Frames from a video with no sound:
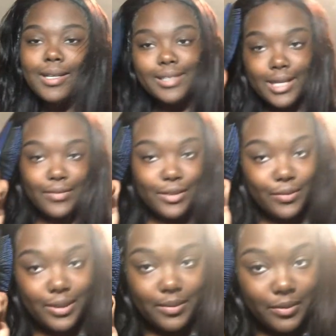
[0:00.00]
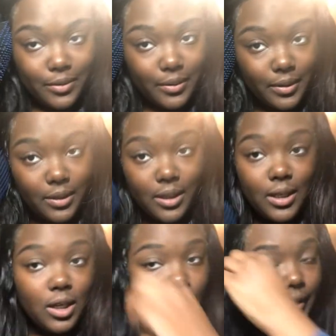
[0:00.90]
I never know what I'm doing.
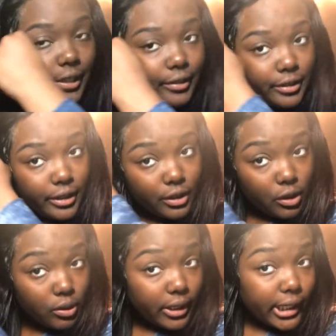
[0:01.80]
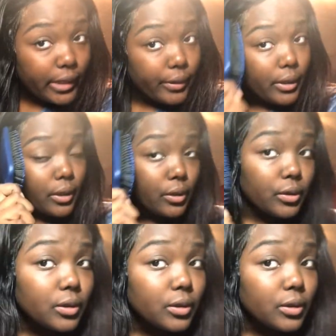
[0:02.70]
Over here is like so tacky with glue,